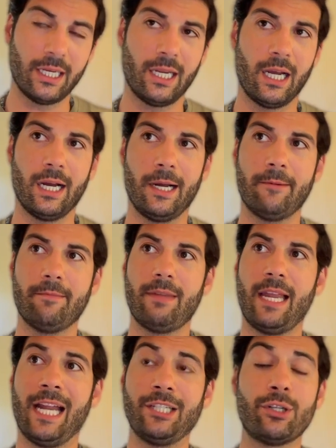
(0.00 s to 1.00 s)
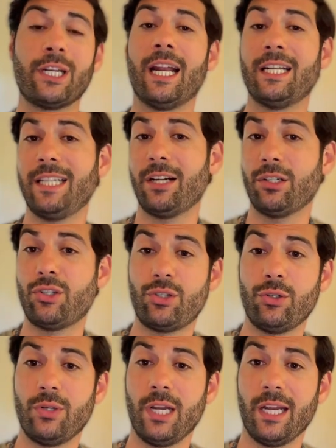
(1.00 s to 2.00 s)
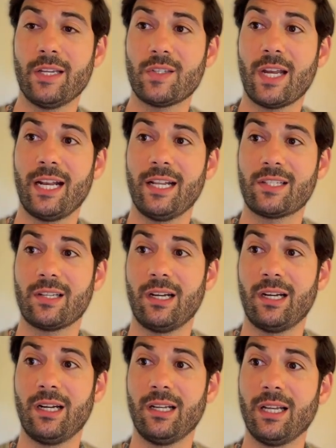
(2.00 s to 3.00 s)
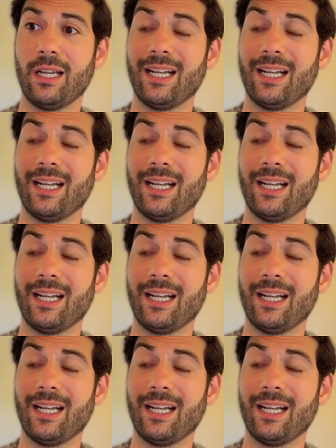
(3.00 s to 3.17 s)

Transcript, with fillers: um, and you can get it down to two days, and it's a